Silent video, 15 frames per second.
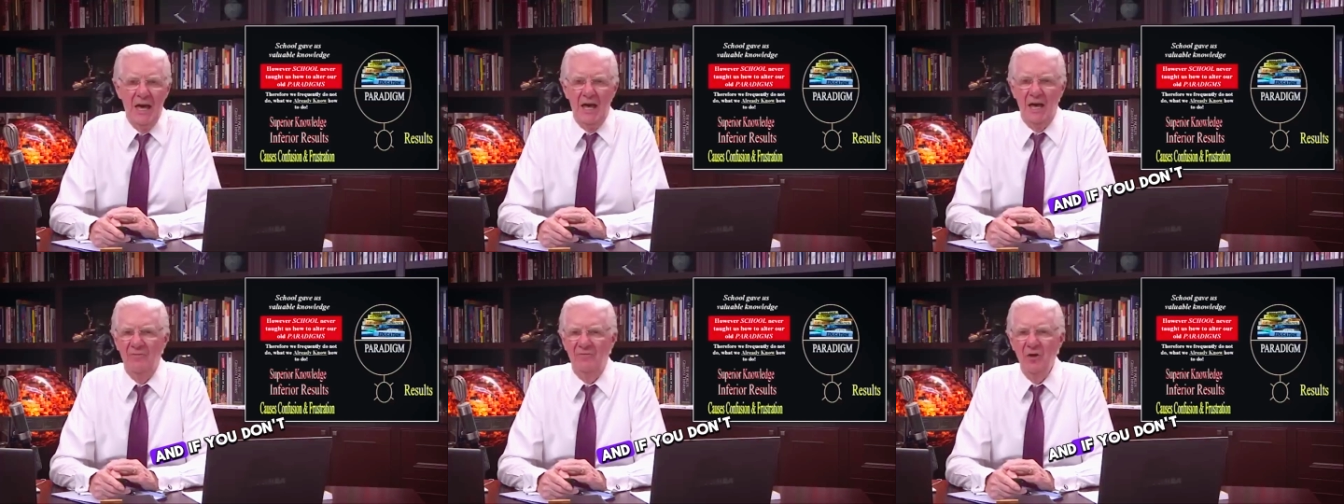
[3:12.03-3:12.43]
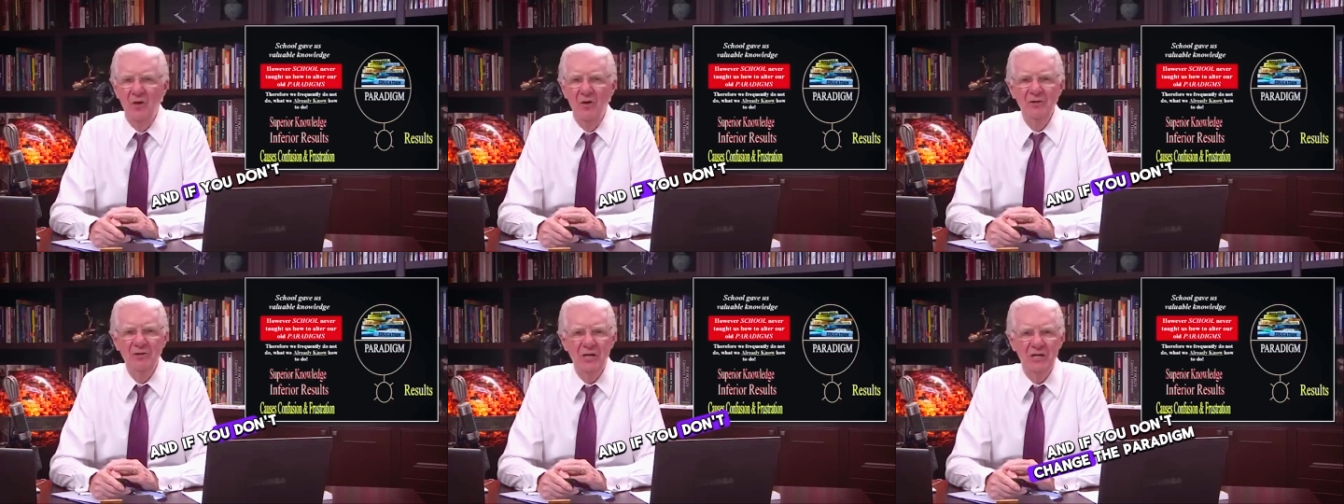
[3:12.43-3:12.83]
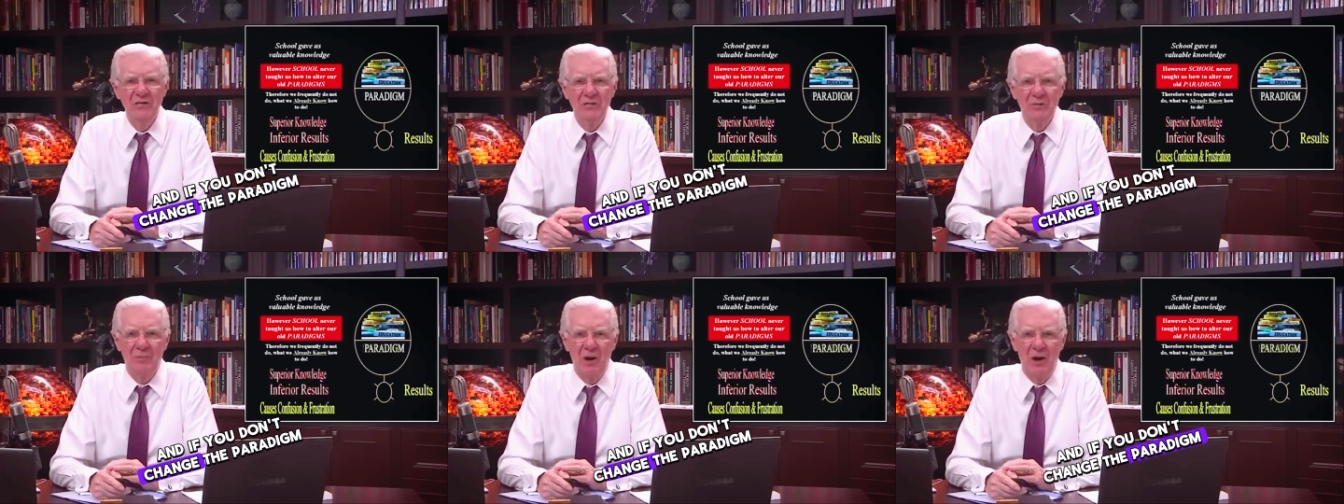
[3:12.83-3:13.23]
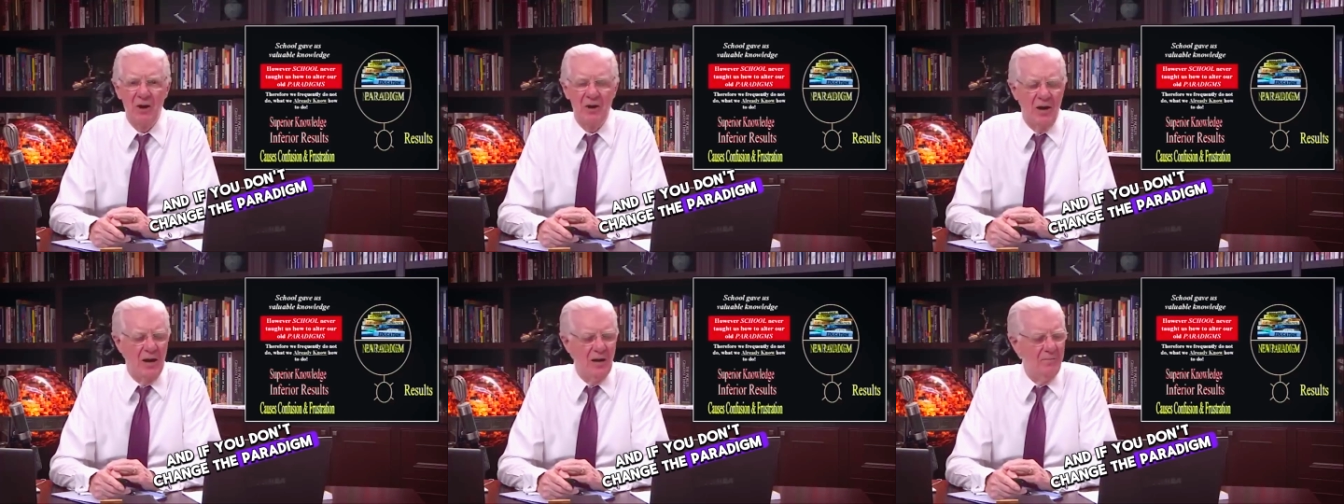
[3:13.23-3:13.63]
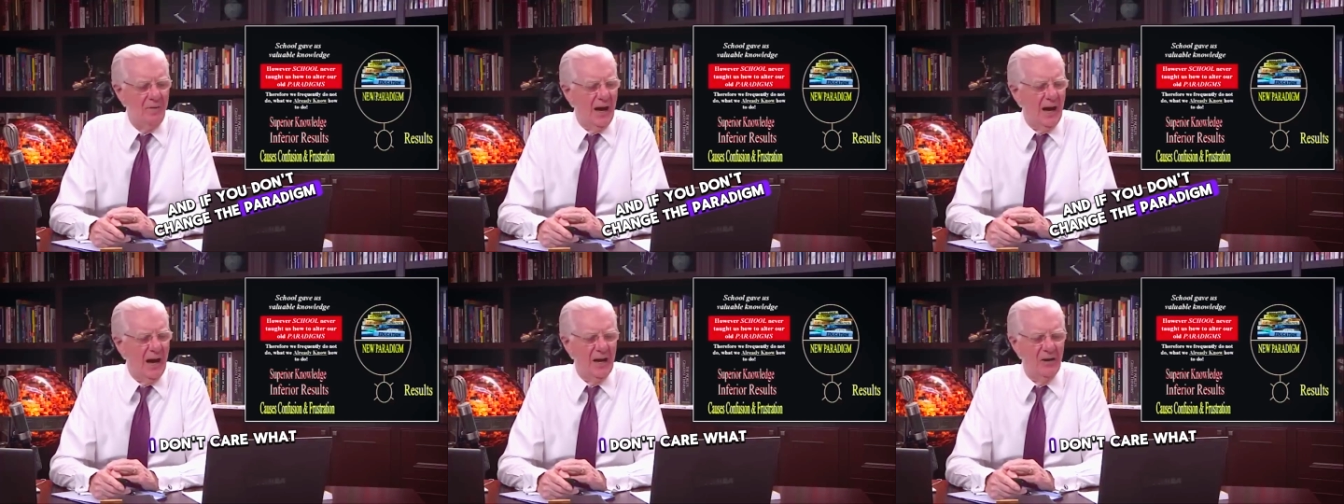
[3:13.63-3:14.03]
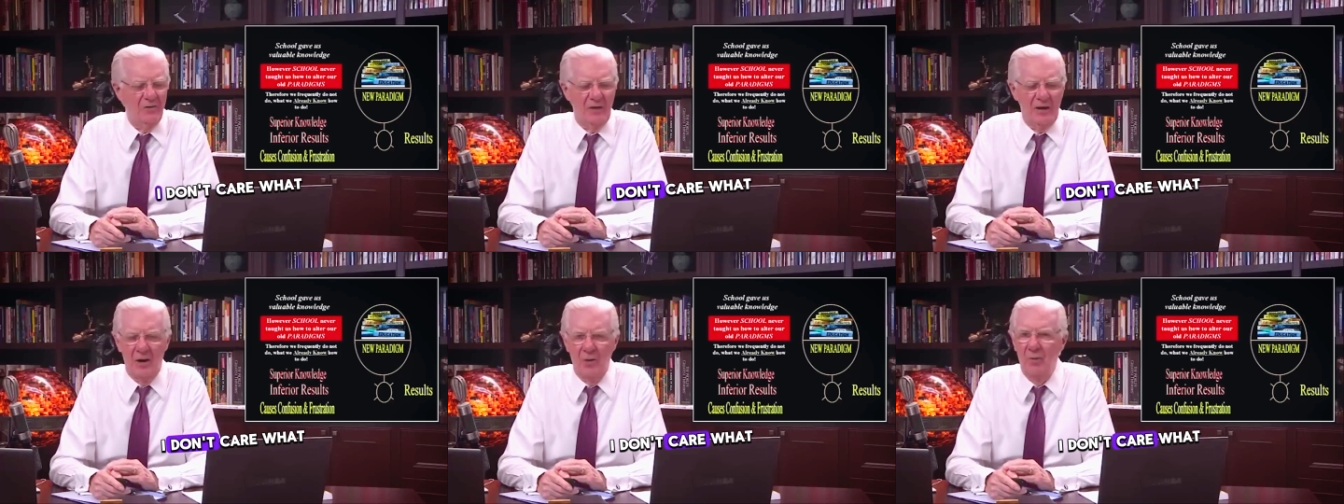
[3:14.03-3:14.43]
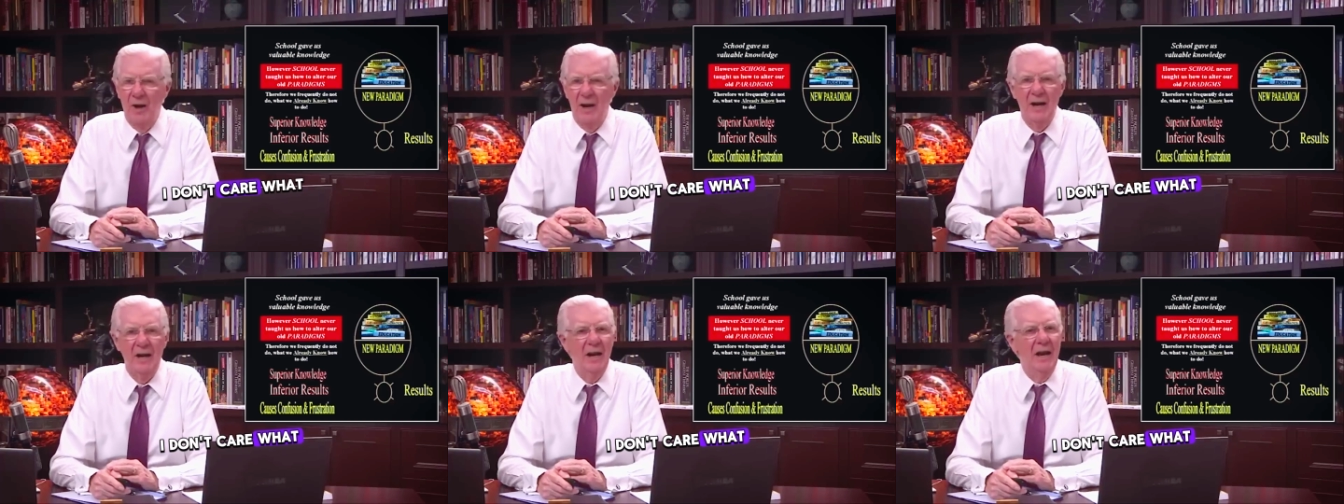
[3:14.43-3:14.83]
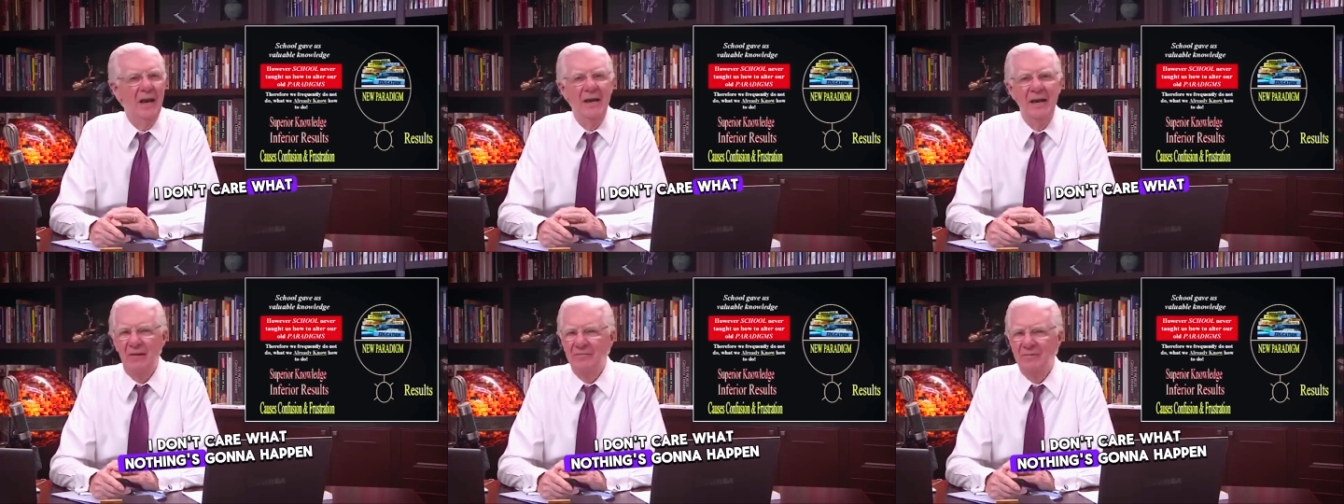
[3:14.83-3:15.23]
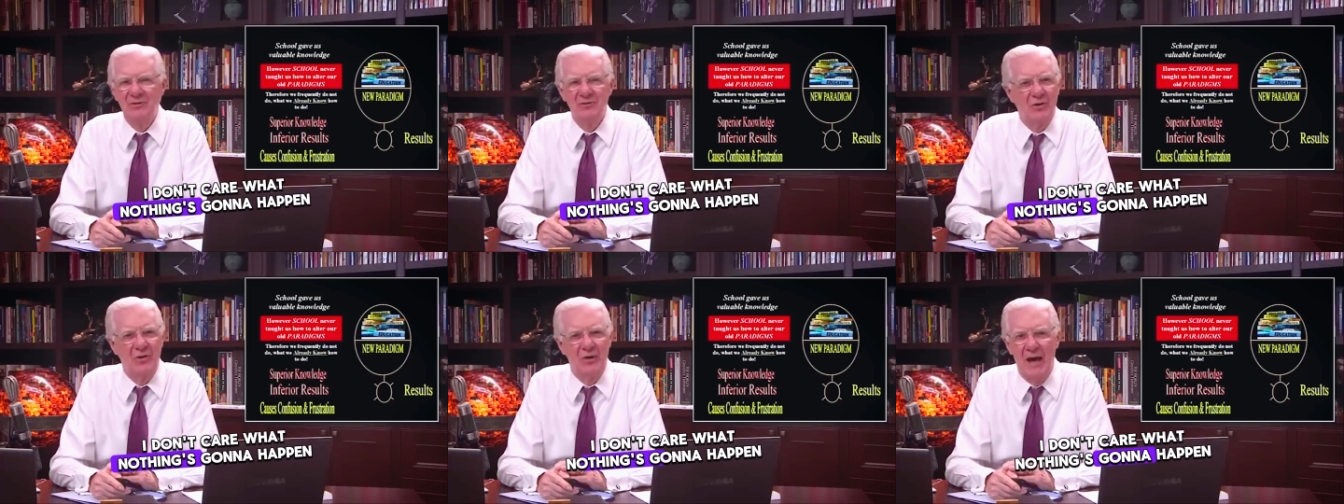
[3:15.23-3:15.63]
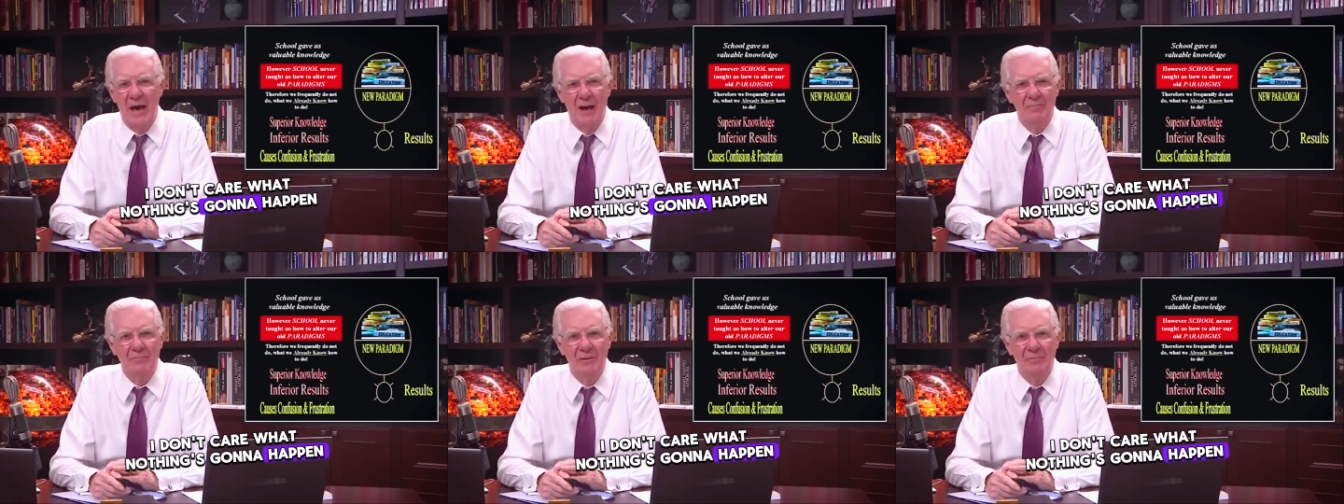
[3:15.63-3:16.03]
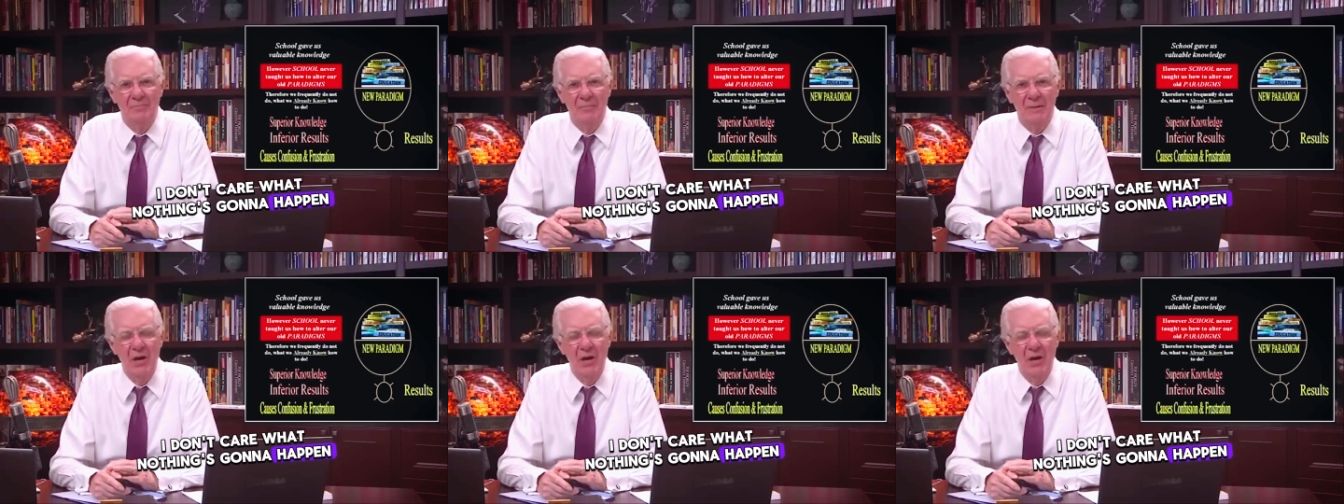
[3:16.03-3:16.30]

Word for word: And if you don't change the paradigm, I don't care what, nothing's going to happen.